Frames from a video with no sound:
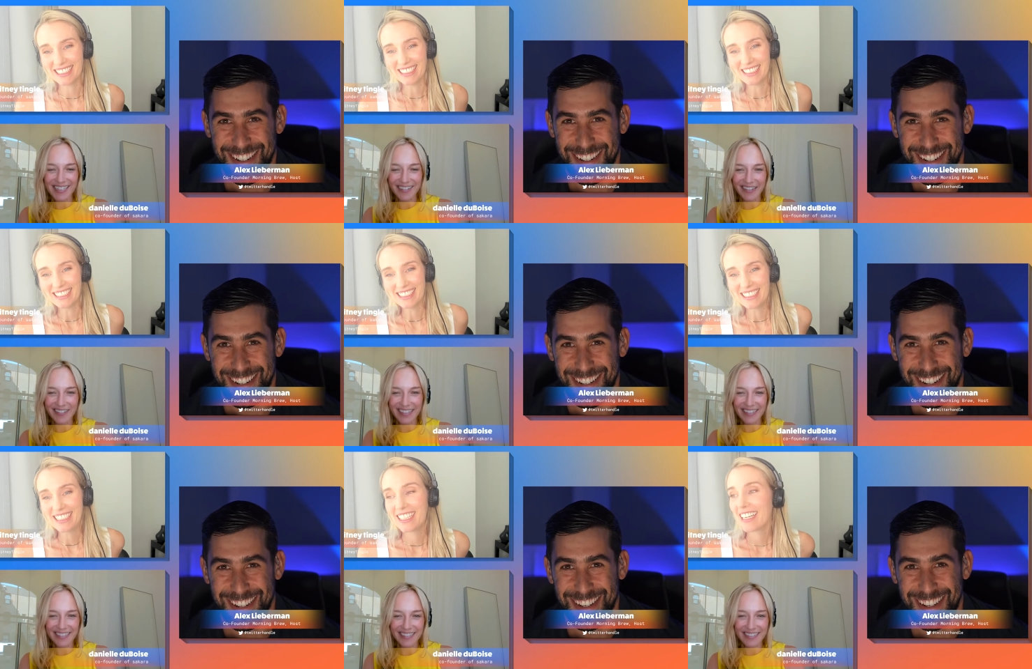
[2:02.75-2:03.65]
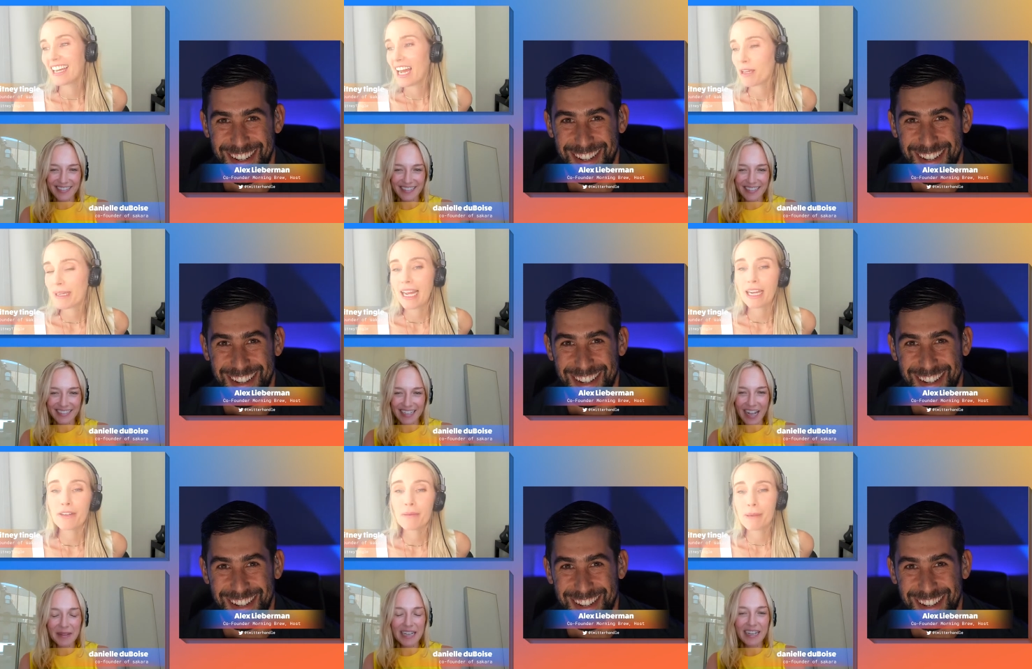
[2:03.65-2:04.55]
Speaker 1: right, Whit?
Speaker 2: I mean, I, I
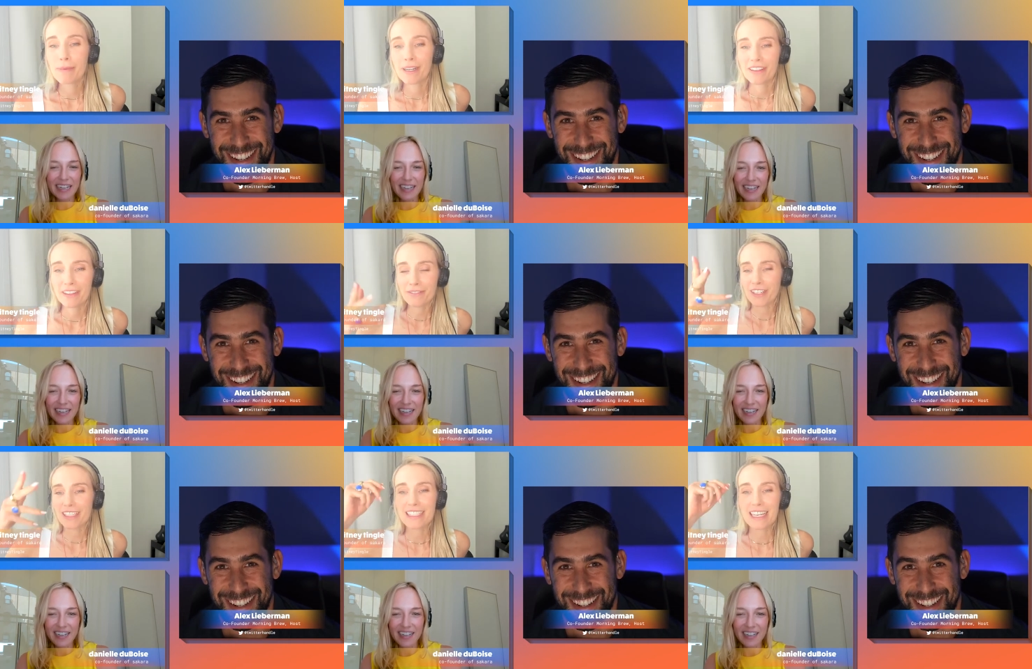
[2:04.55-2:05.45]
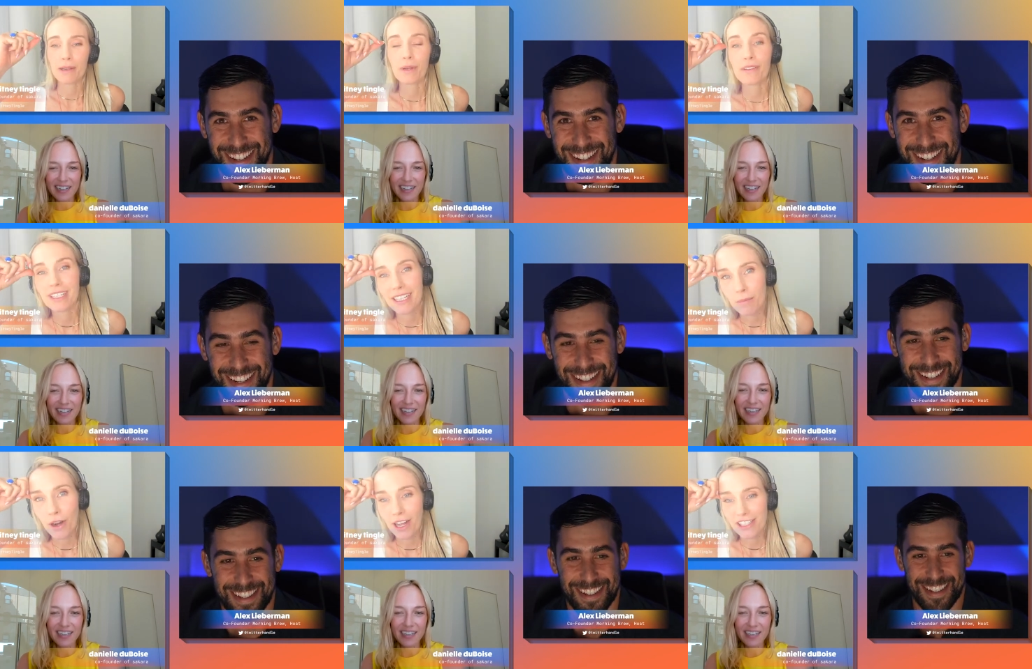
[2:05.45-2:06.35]
mean, remember the first time we ever did a
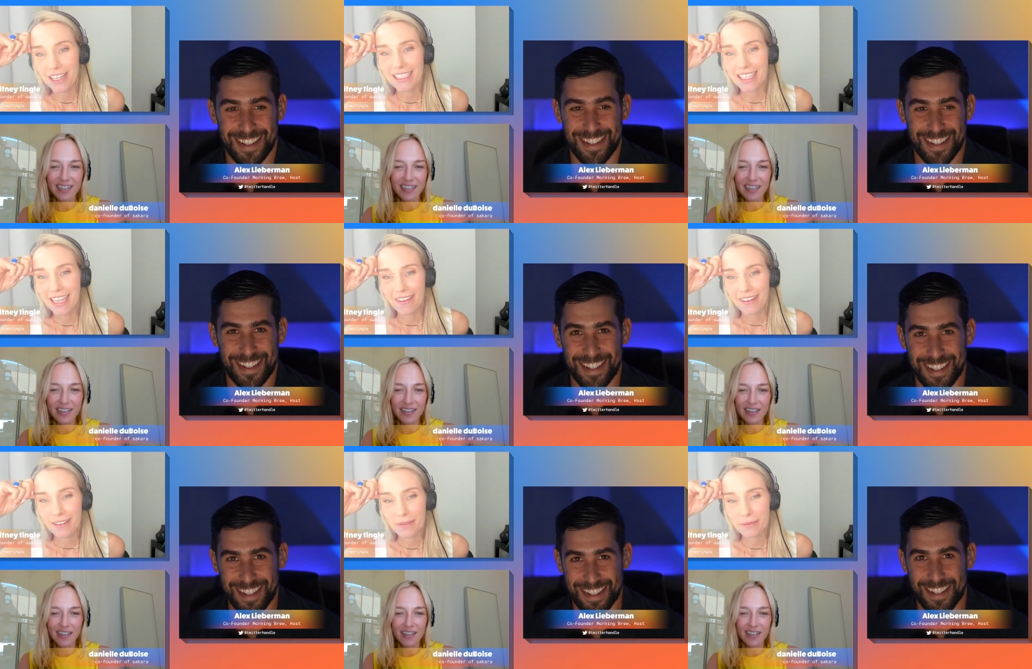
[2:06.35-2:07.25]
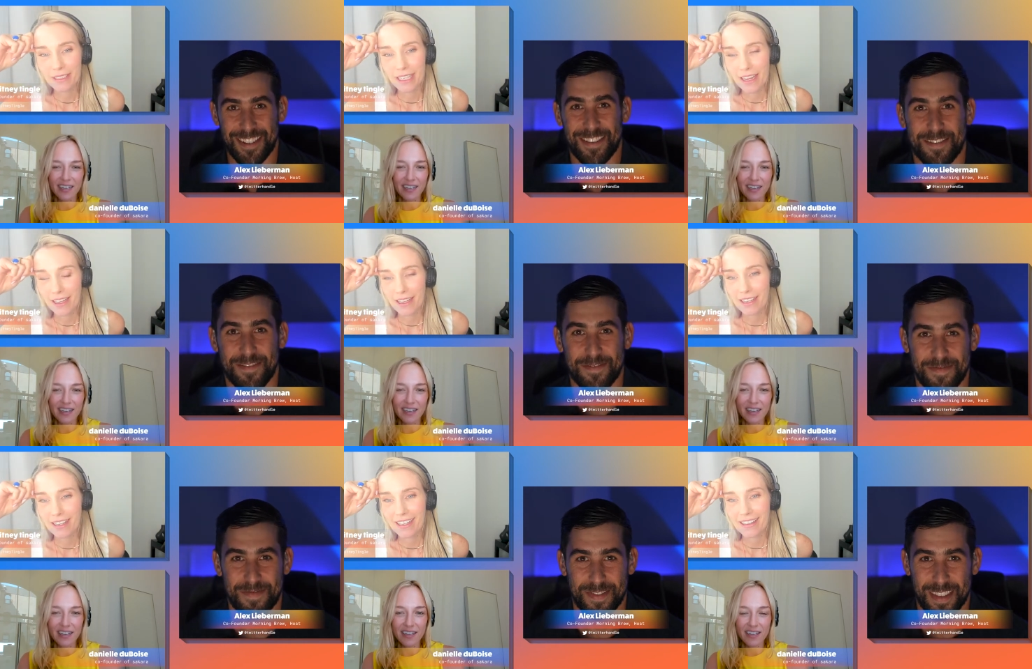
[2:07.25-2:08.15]
project together.
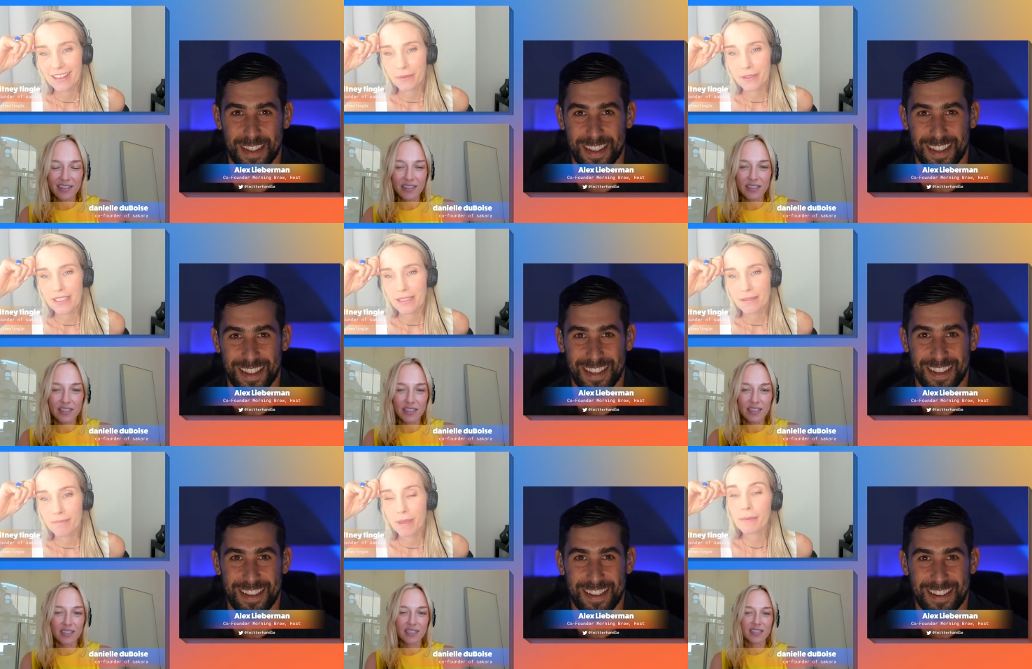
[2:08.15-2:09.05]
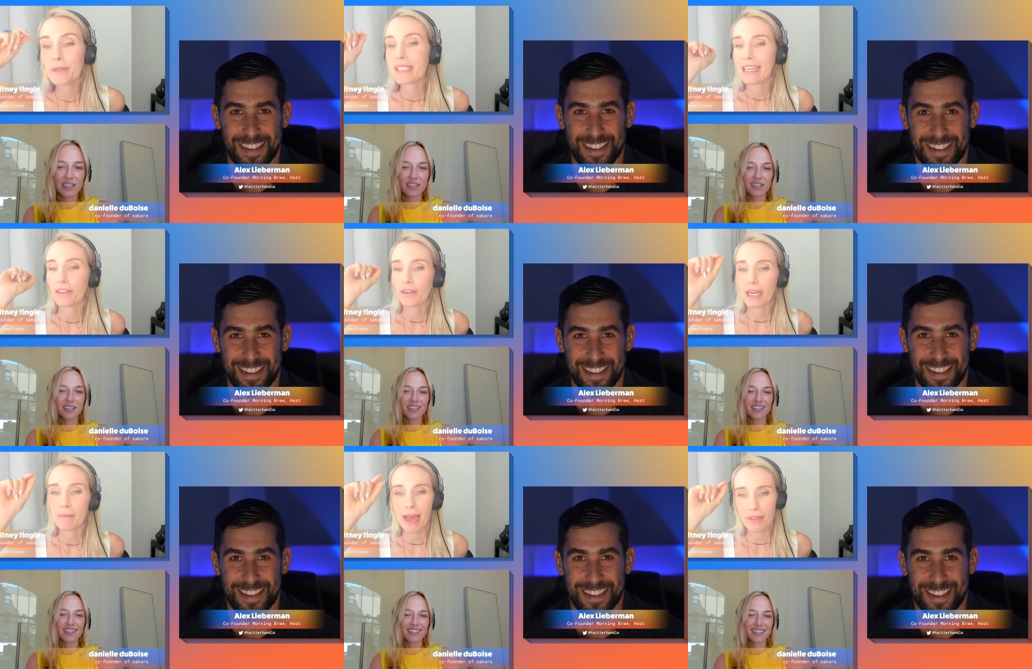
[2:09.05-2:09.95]
Uh, I think it was maybe it was eighth
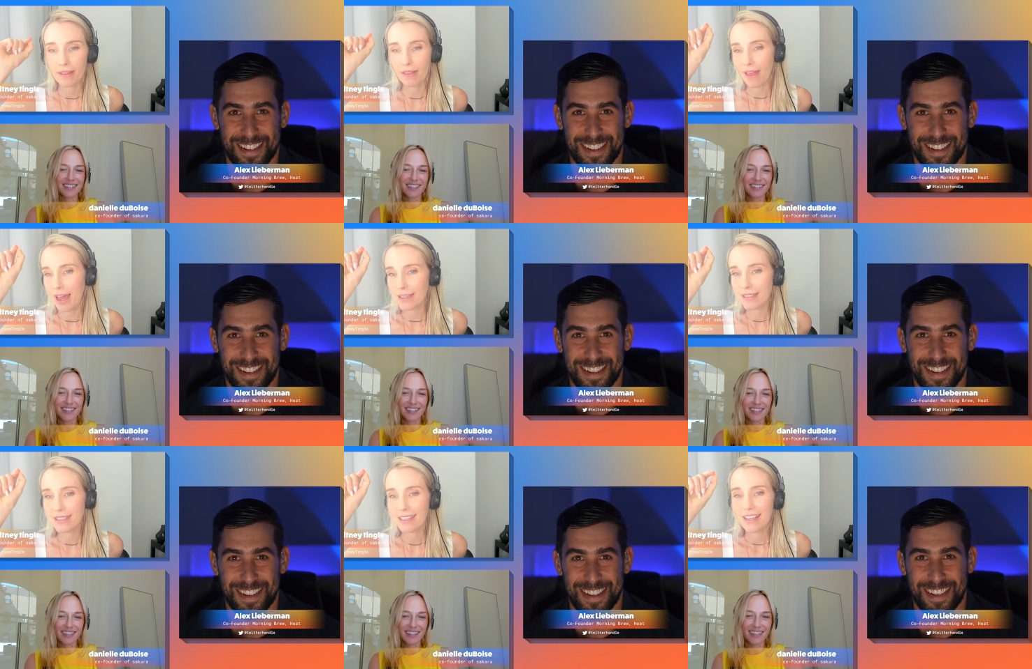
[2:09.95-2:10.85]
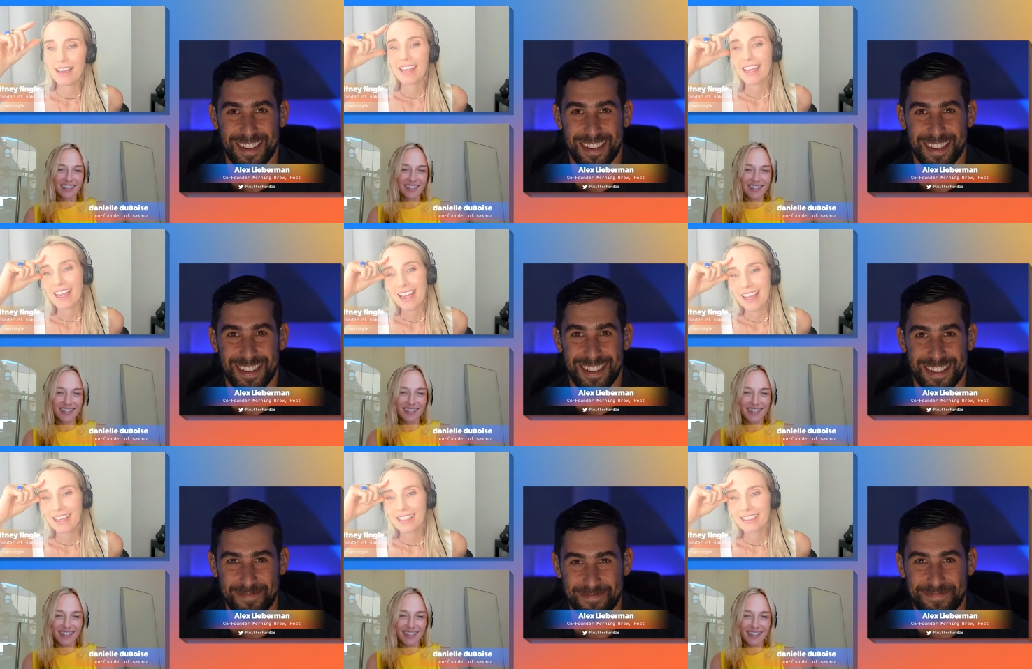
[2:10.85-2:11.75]
grade math class.
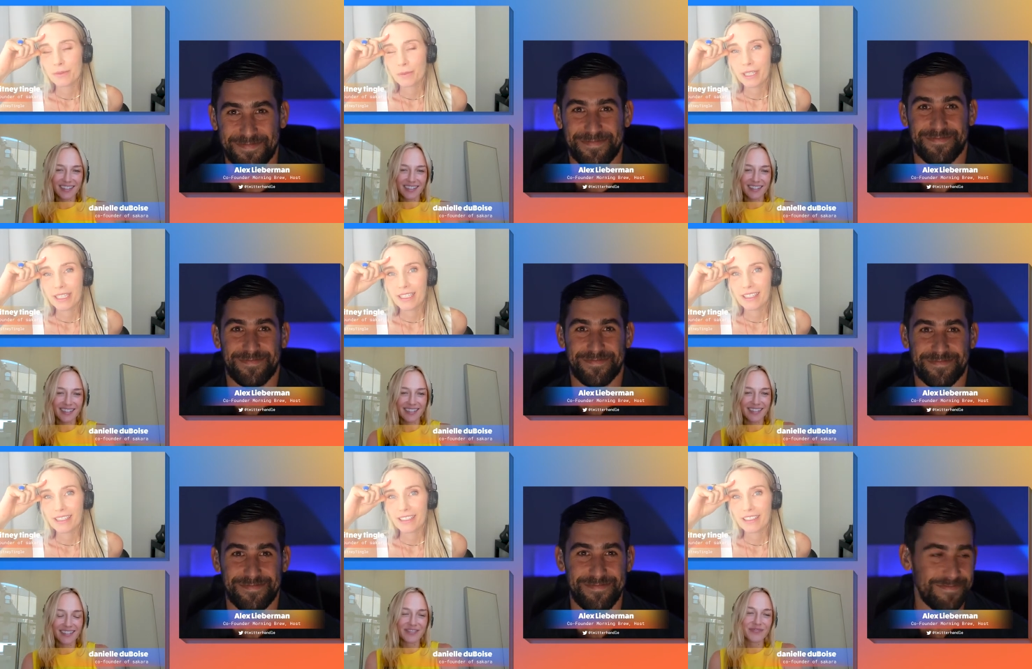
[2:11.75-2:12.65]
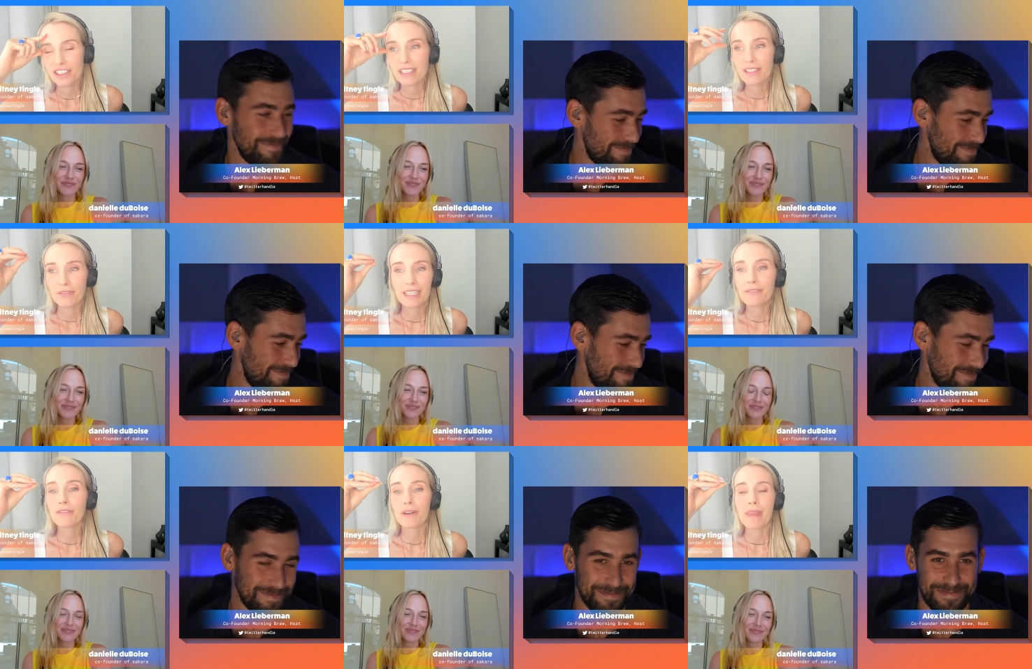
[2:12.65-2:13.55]
And we just,
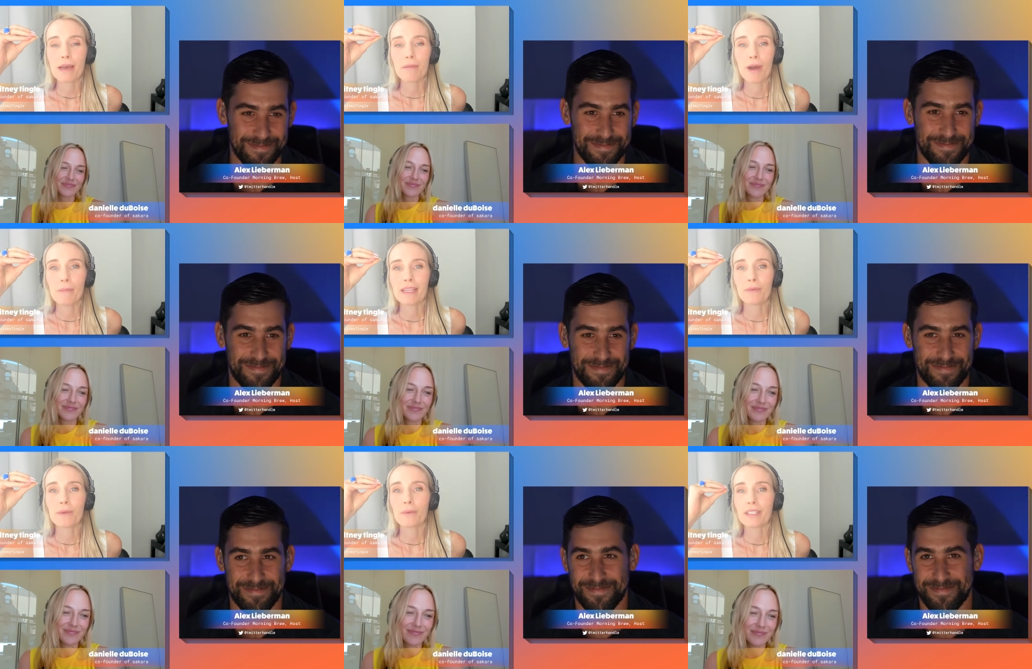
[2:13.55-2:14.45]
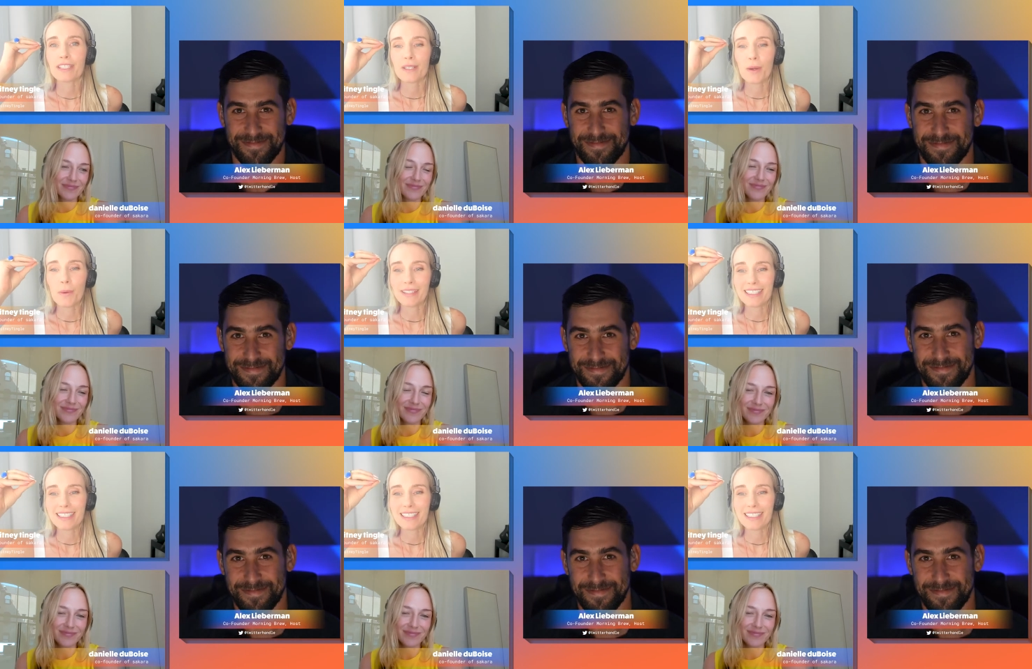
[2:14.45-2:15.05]
even from that moment, we worked so well